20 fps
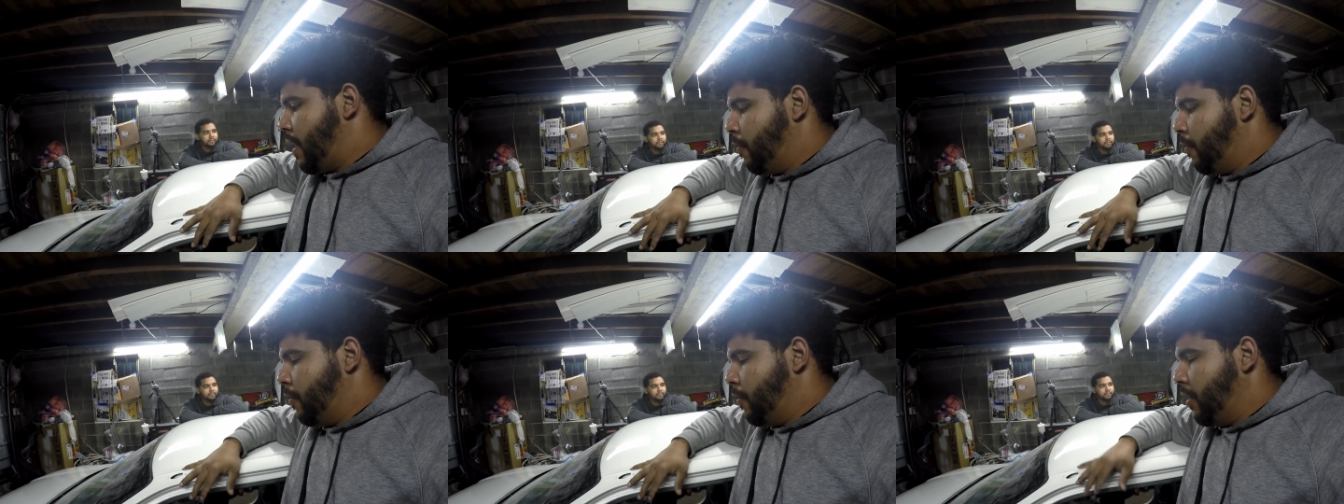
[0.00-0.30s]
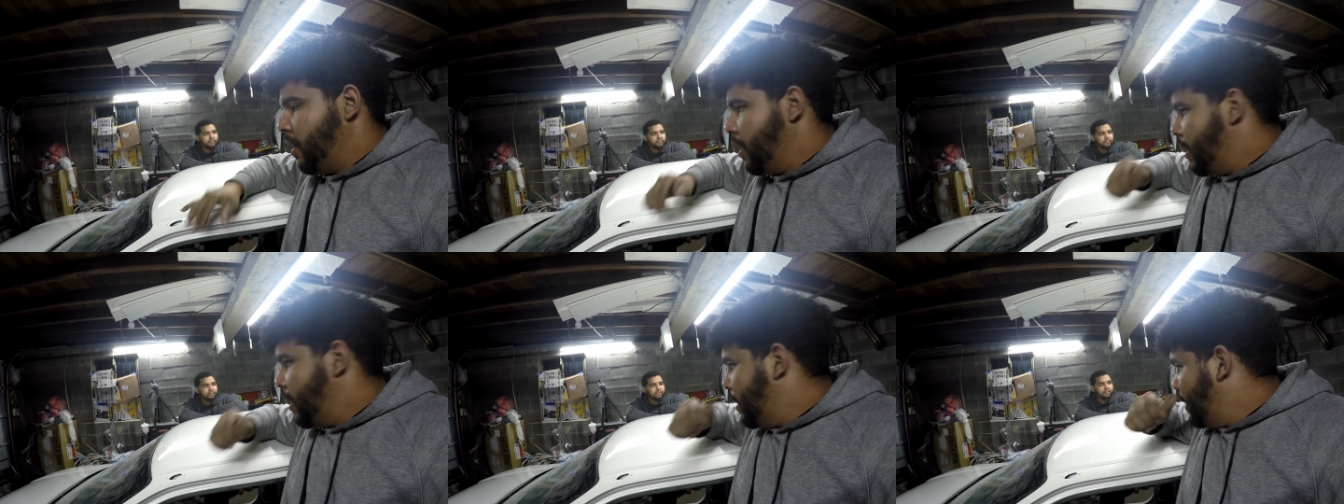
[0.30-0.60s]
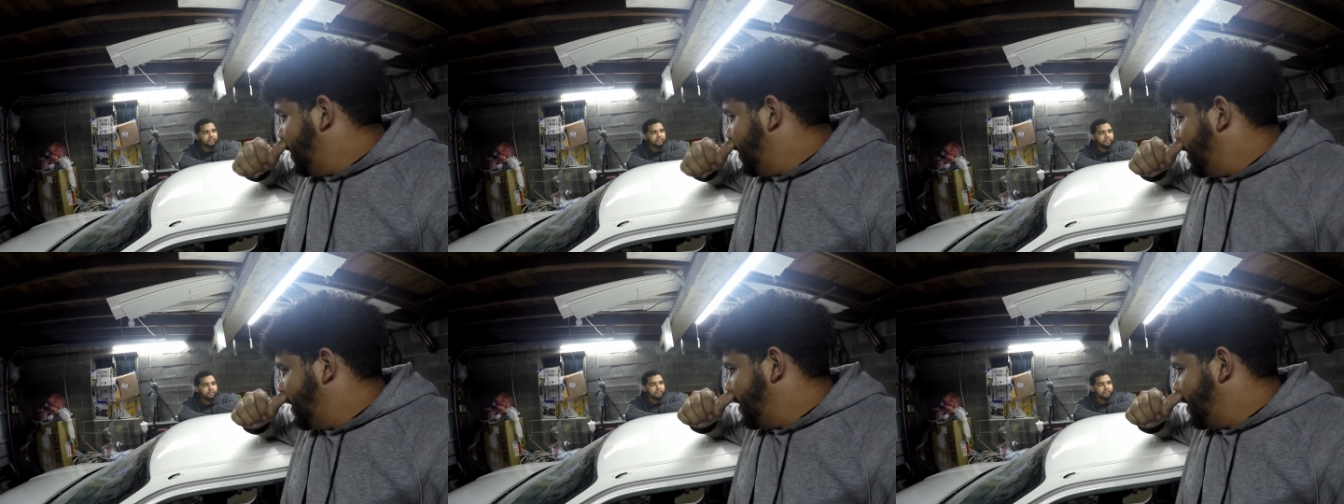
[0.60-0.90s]
we uh
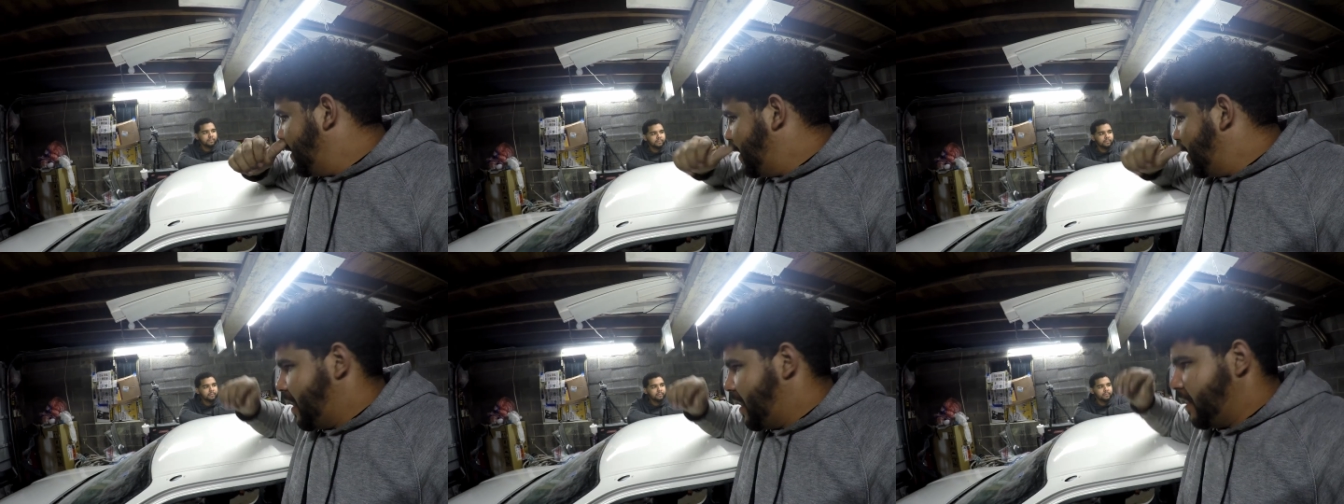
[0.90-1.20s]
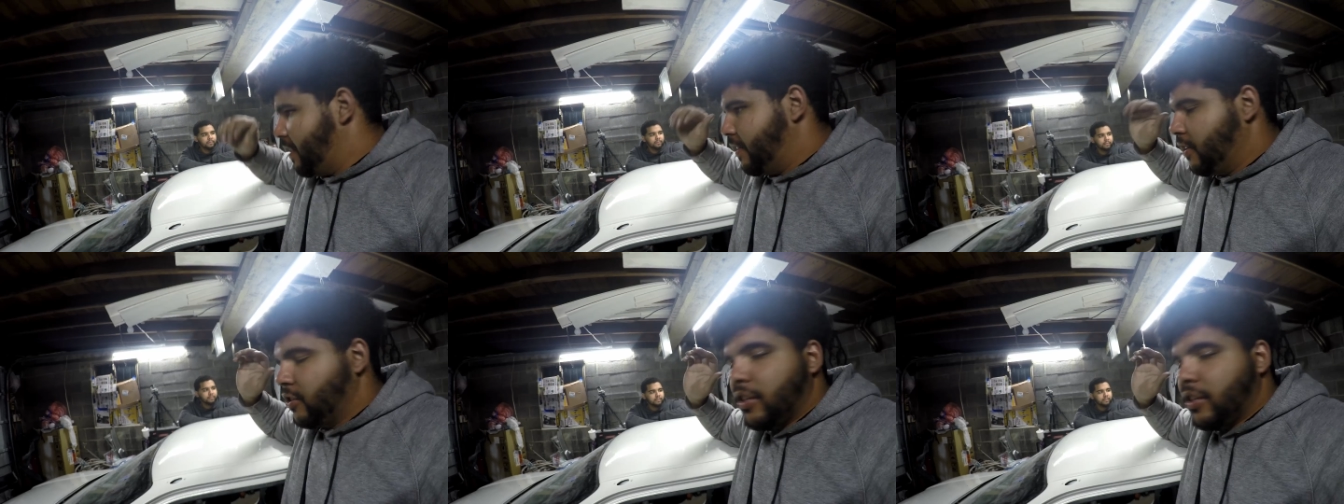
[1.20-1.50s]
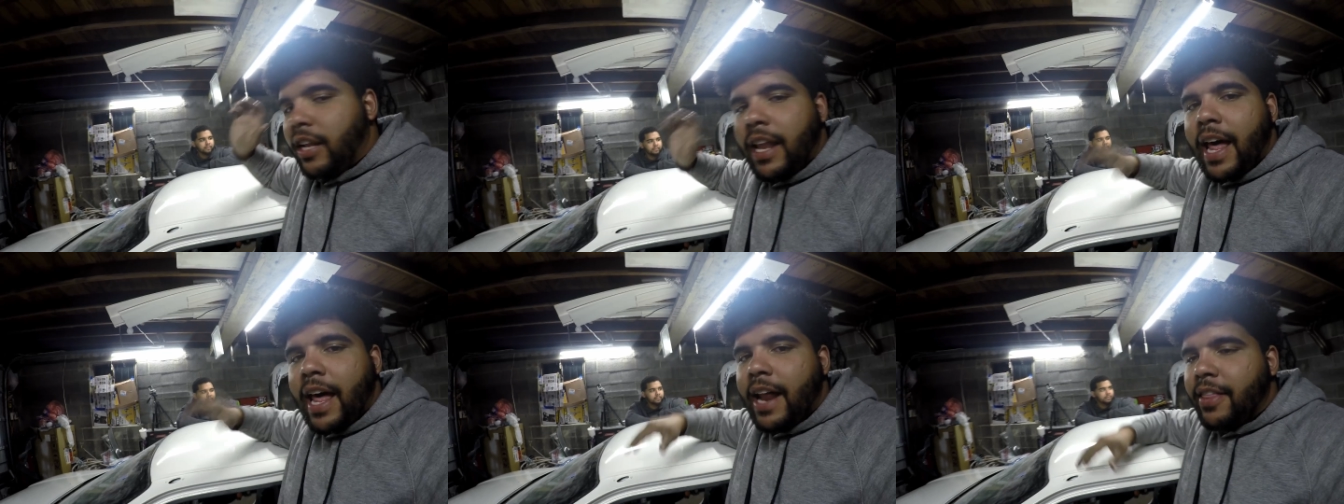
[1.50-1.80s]
yeah, there's a
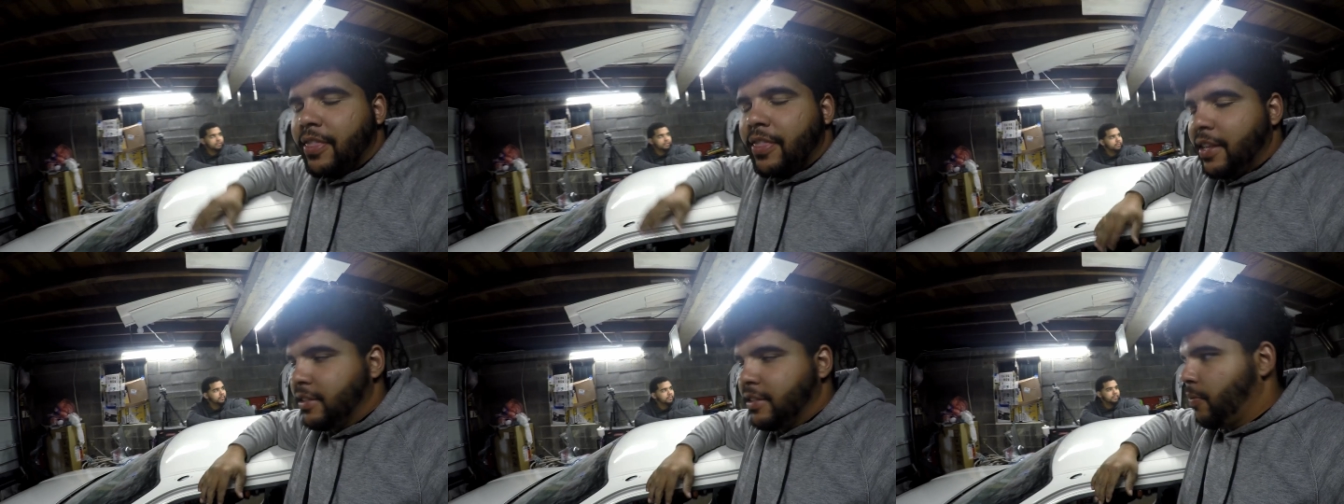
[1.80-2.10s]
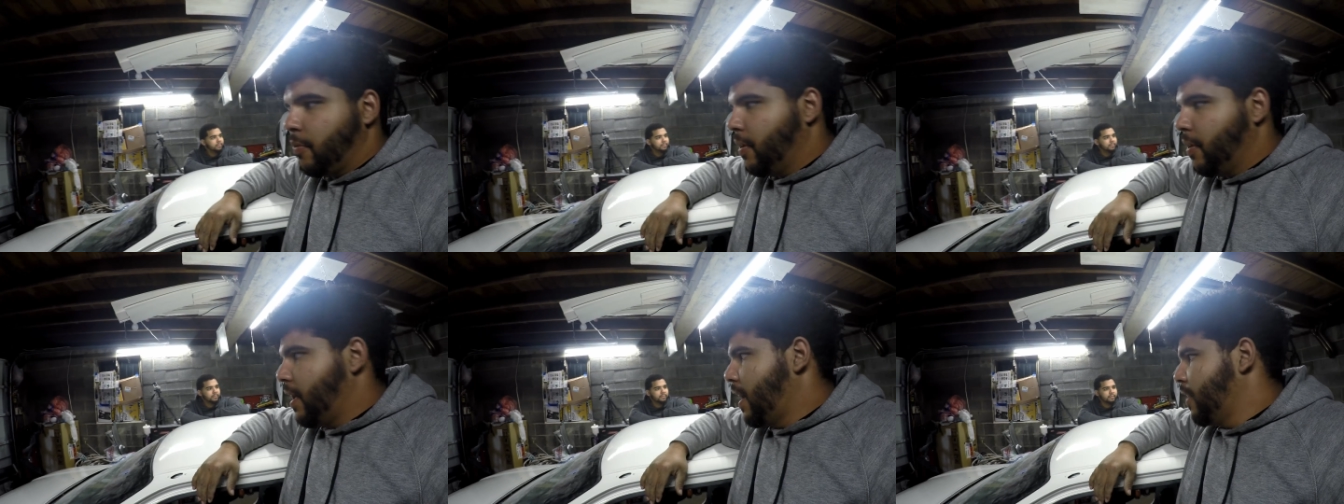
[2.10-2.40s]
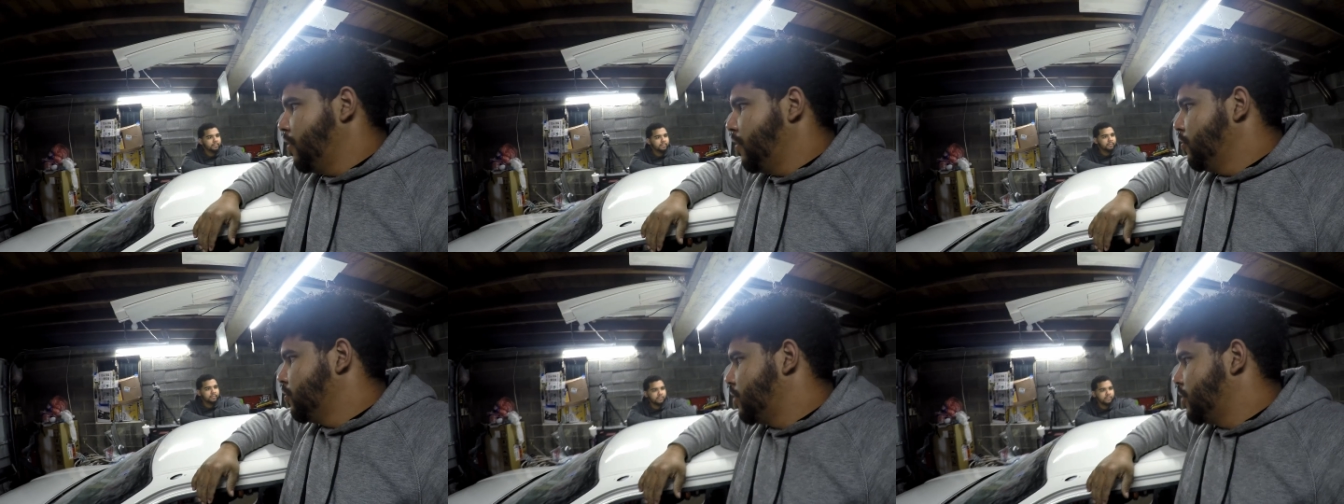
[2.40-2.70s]
lot of things that we can't
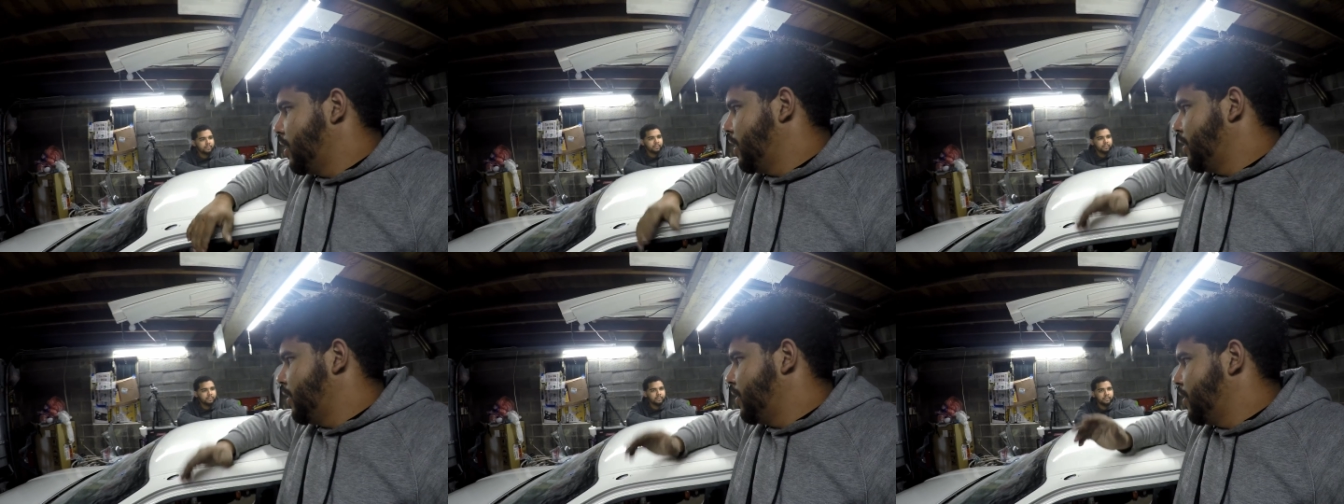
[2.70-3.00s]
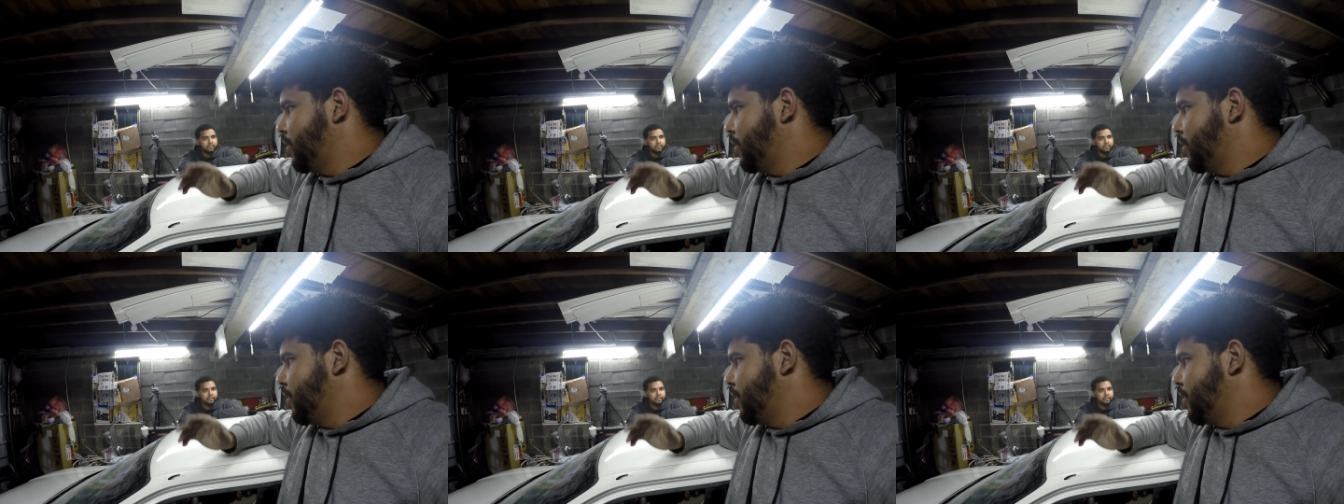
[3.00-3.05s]
use like